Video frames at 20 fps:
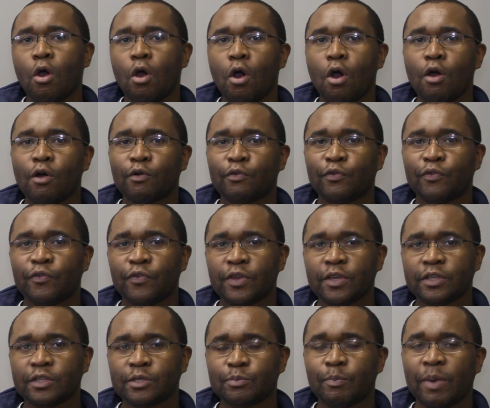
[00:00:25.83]
or
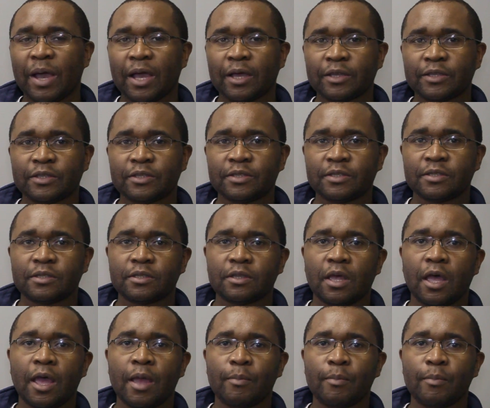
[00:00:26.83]
fix bugs